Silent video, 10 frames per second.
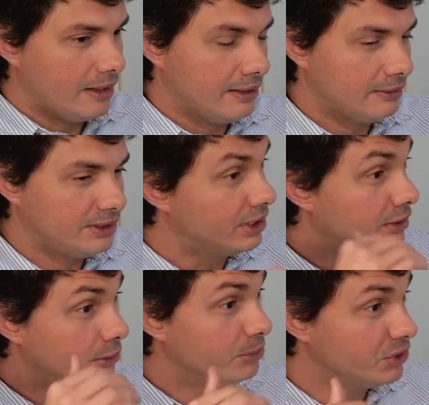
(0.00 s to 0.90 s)

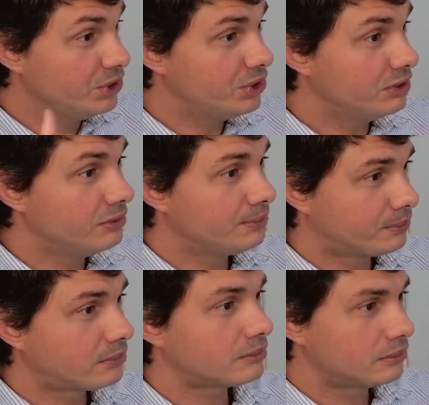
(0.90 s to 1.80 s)
standard position,
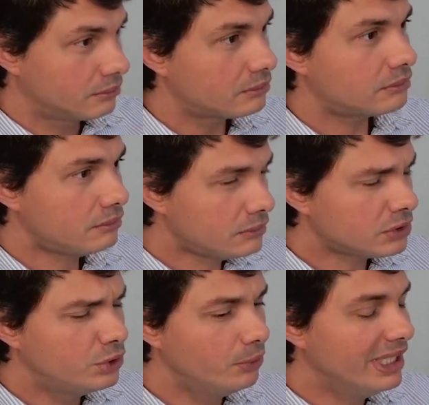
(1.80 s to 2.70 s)

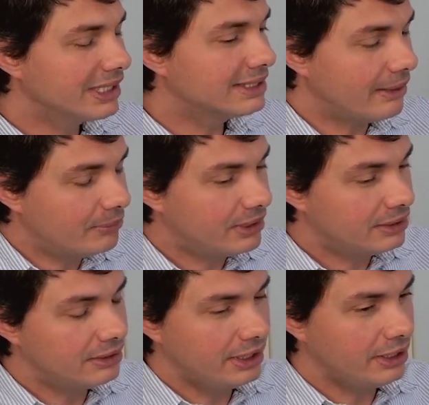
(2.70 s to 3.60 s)
to be
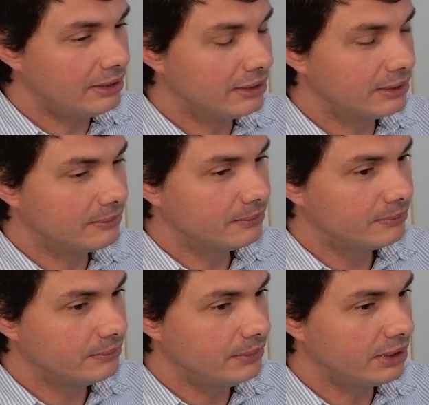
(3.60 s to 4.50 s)
accepted in
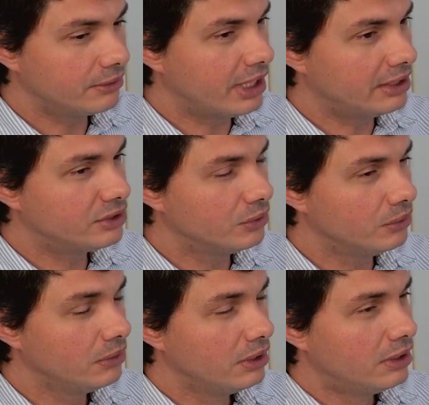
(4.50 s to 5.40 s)
a grad school.